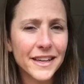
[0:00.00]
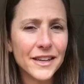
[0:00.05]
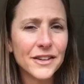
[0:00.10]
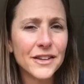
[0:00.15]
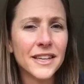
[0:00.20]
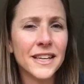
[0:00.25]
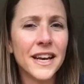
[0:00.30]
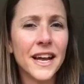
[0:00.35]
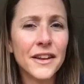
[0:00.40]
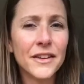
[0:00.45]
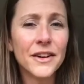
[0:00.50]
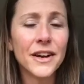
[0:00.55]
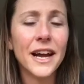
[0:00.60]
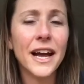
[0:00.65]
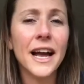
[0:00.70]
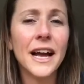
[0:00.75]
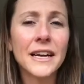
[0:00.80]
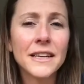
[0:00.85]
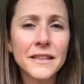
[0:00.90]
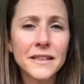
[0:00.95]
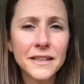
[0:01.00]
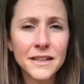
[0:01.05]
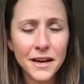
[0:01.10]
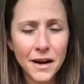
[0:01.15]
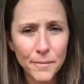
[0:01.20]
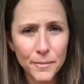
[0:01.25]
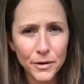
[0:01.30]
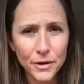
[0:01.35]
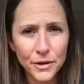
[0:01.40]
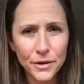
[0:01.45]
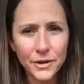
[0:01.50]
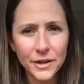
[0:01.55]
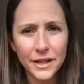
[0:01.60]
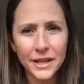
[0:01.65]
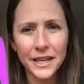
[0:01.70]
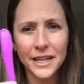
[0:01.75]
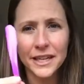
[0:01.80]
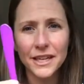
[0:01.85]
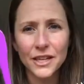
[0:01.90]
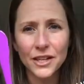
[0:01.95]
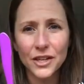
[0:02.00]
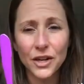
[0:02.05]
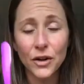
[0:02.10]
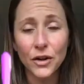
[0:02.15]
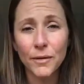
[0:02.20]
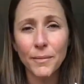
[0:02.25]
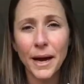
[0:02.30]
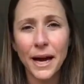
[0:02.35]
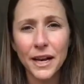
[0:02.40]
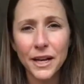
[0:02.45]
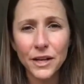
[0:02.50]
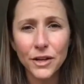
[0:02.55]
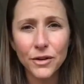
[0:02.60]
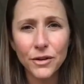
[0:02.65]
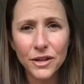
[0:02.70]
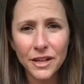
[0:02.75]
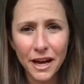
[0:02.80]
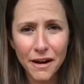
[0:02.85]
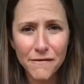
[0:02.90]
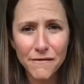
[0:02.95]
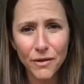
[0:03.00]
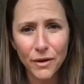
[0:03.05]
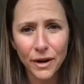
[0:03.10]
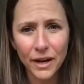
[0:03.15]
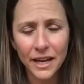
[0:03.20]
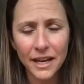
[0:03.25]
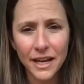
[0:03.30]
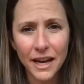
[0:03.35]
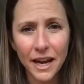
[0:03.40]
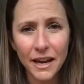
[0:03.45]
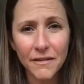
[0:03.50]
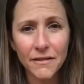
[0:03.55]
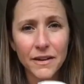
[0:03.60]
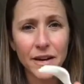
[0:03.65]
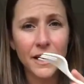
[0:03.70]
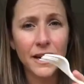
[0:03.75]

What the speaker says: Here's another excellent opportunity to show them how to use that fork and knife.